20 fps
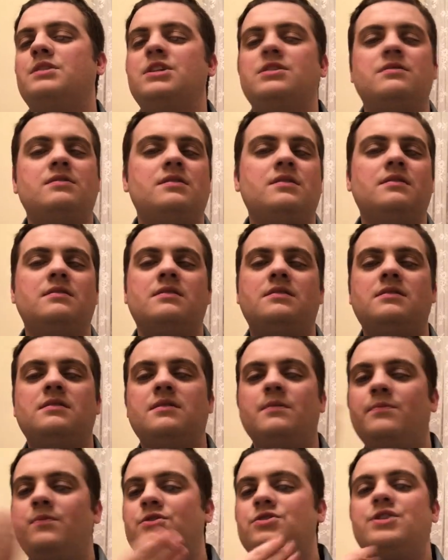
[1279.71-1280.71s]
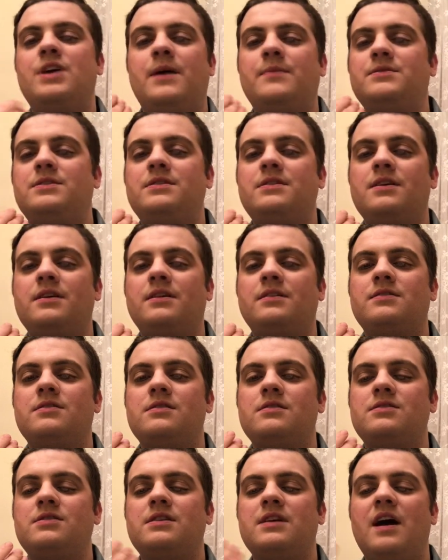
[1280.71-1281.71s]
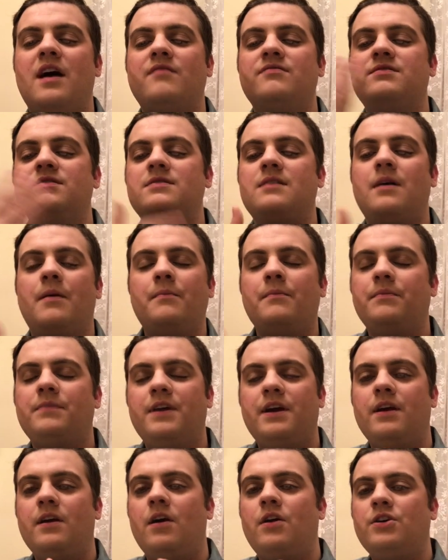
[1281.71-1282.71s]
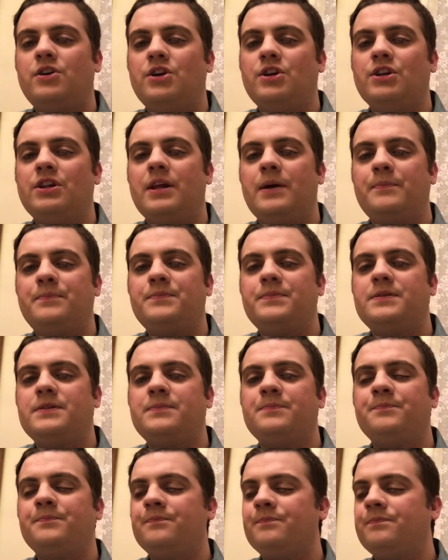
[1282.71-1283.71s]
just a simple chapstick just to have something on your lips